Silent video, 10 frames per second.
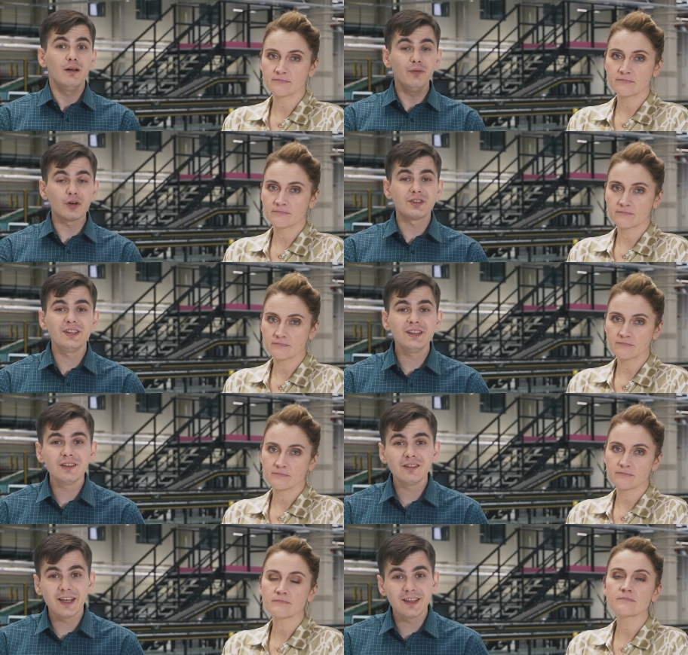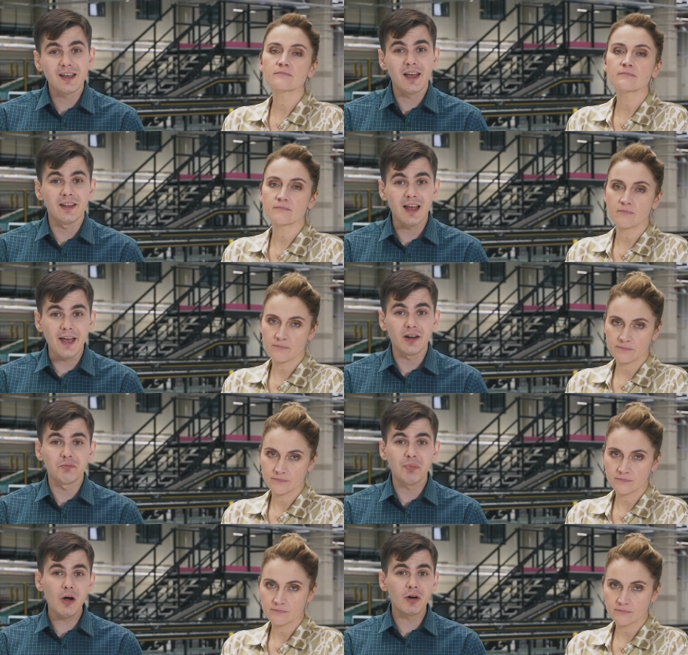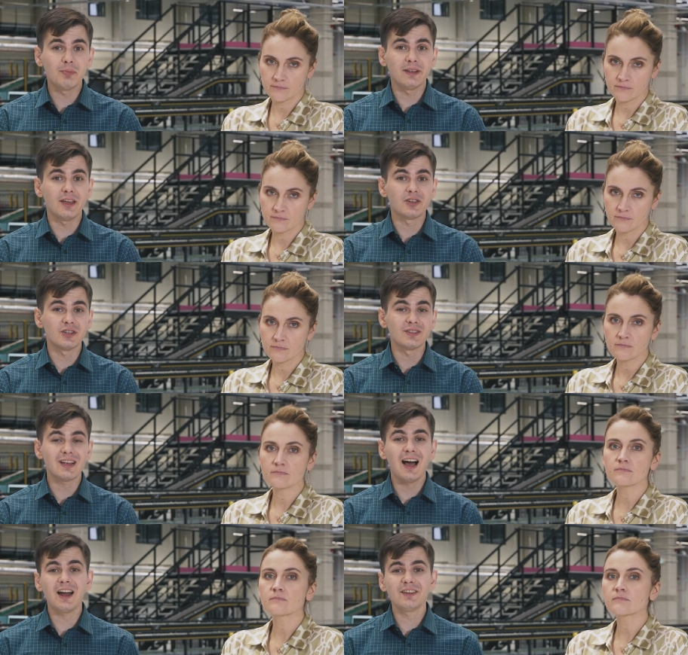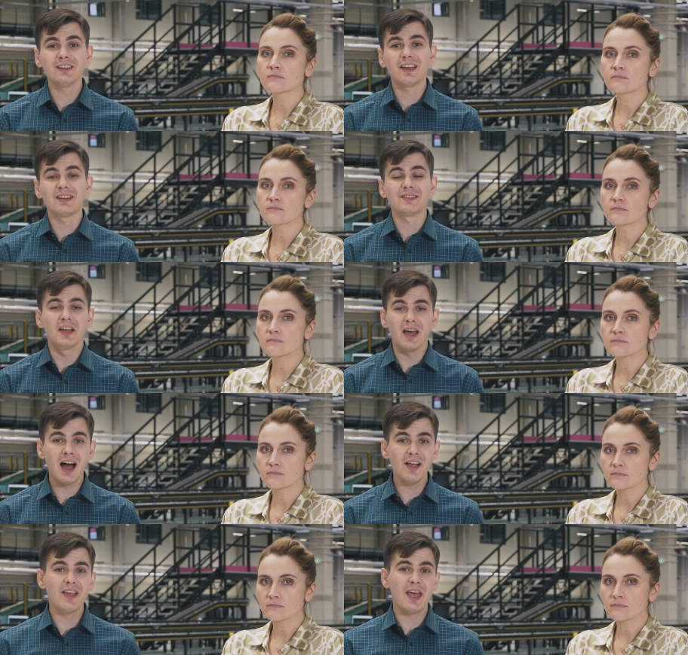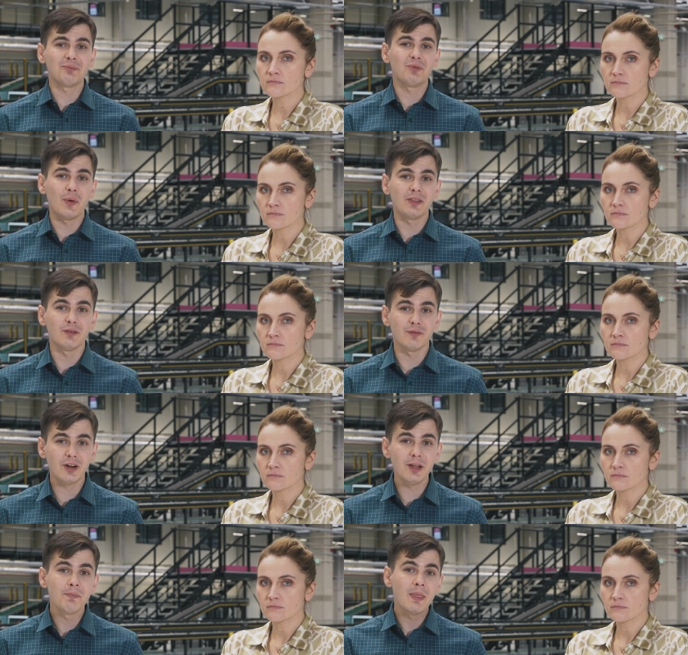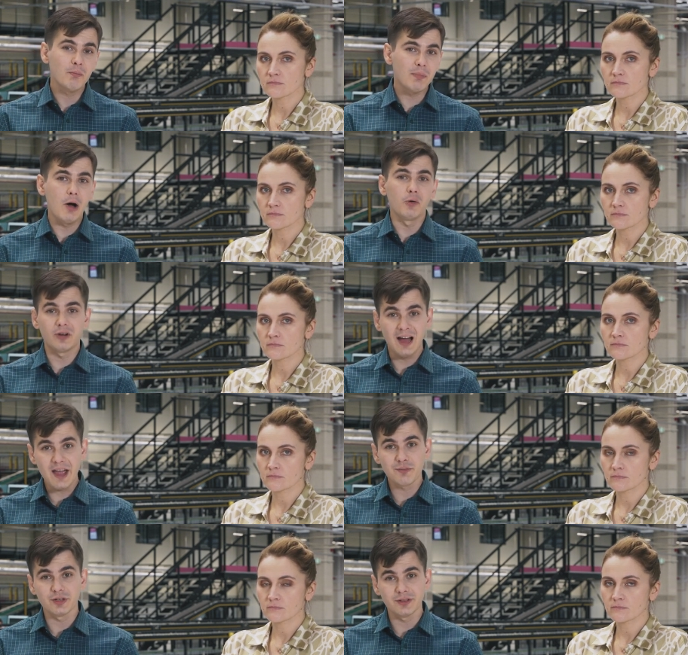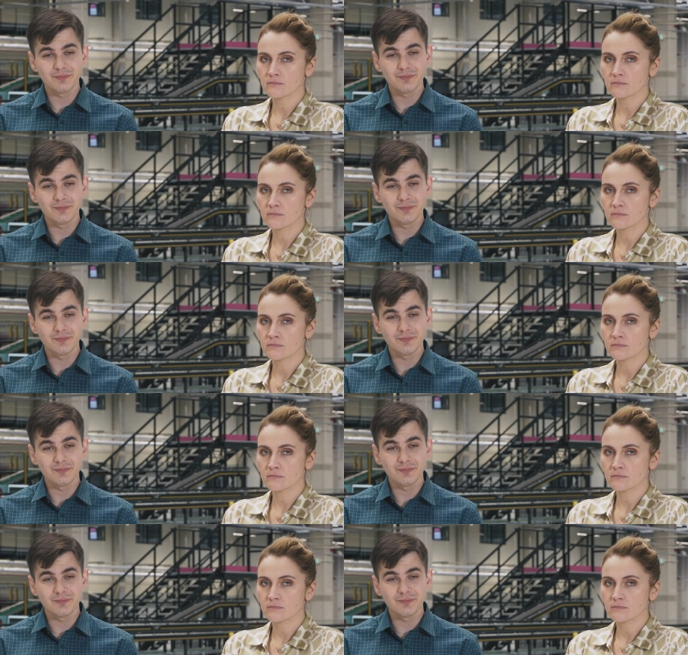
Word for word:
Speaker 1: For signal data and higher power applications, Harting has the Han M23 Power Hybrid.